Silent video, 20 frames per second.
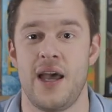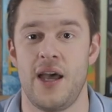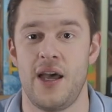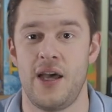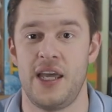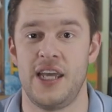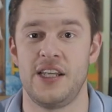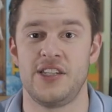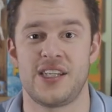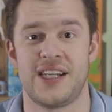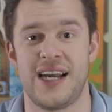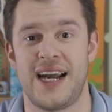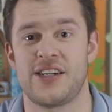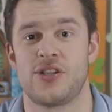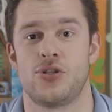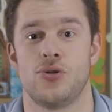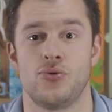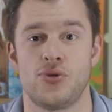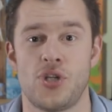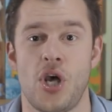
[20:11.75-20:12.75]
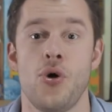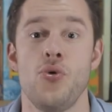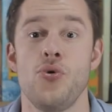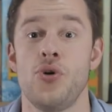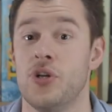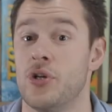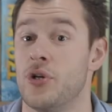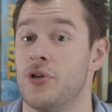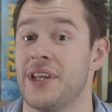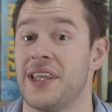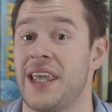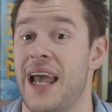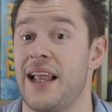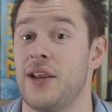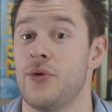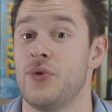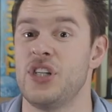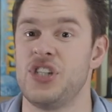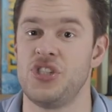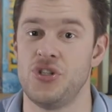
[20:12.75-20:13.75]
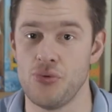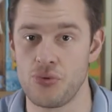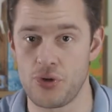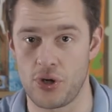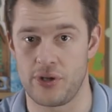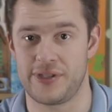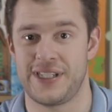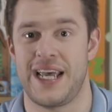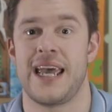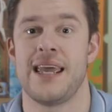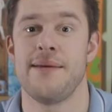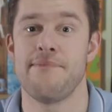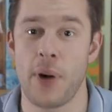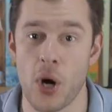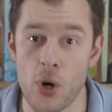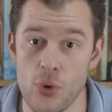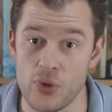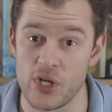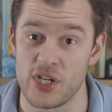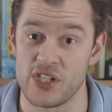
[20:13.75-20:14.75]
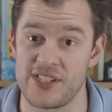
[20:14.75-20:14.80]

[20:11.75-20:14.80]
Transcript: international token on the Gallerist, you got a bonus.